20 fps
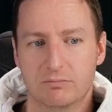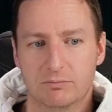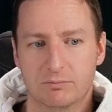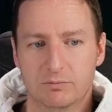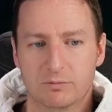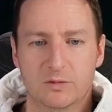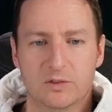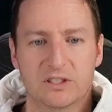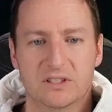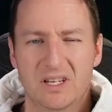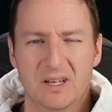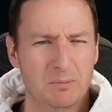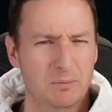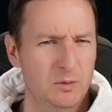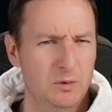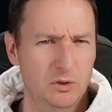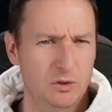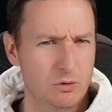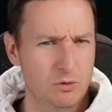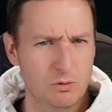step
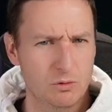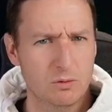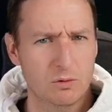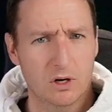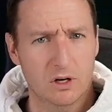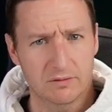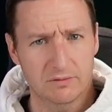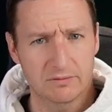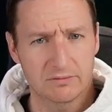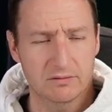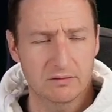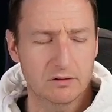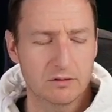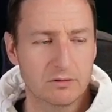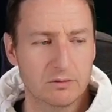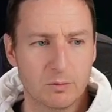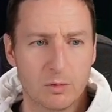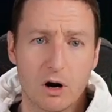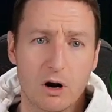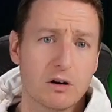2 of, or
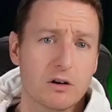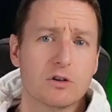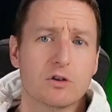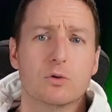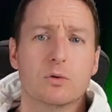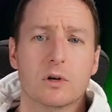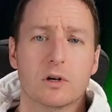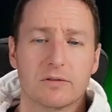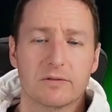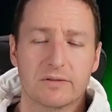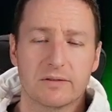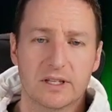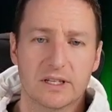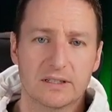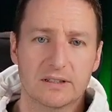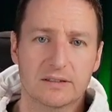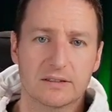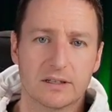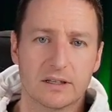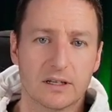part 2 of
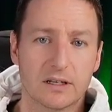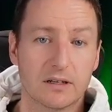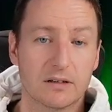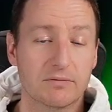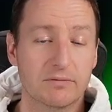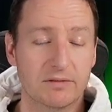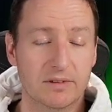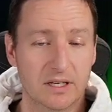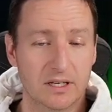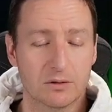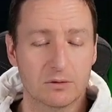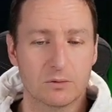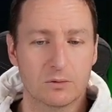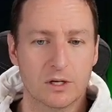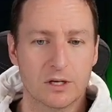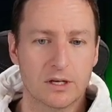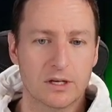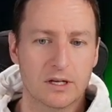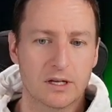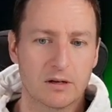this video
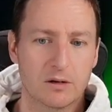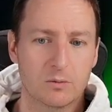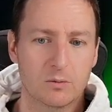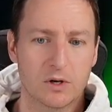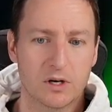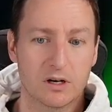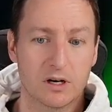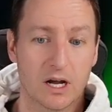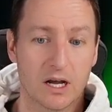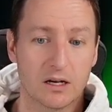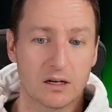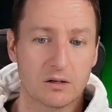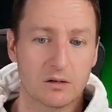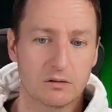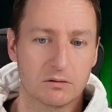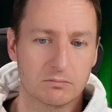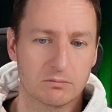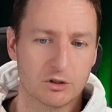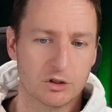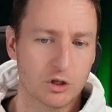where I
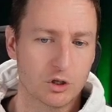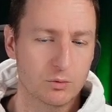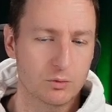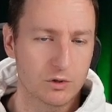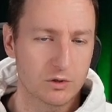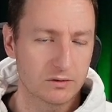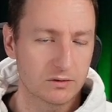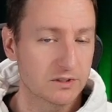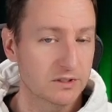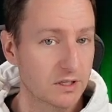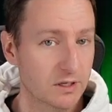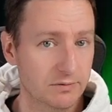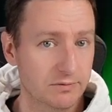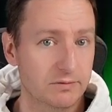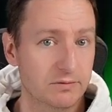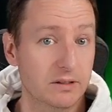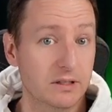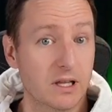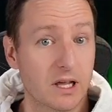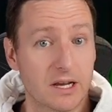show you stuff
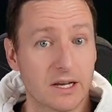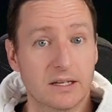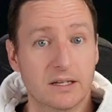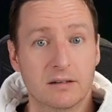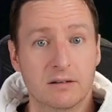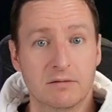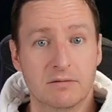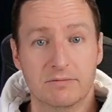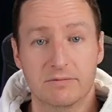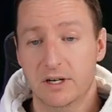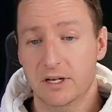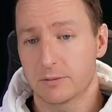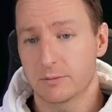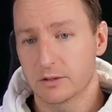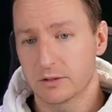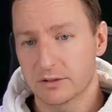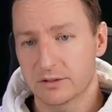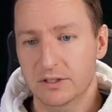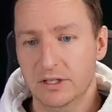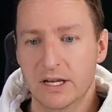like
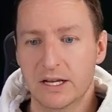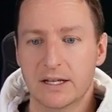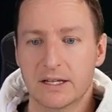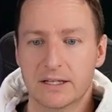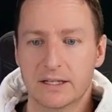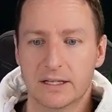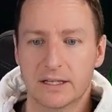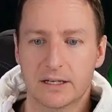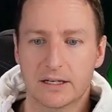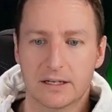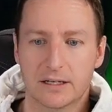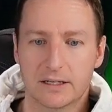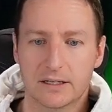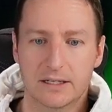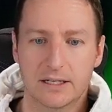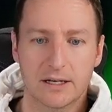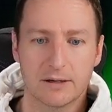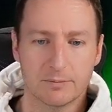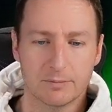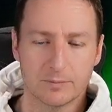variables. And
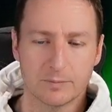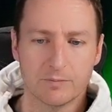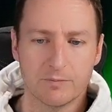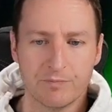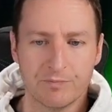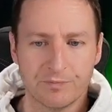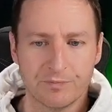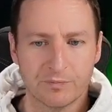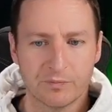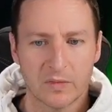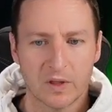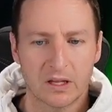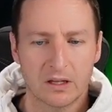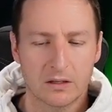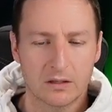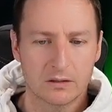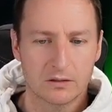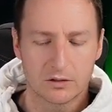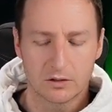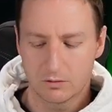yeah,
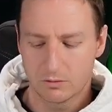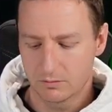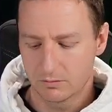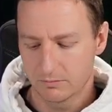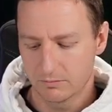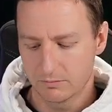so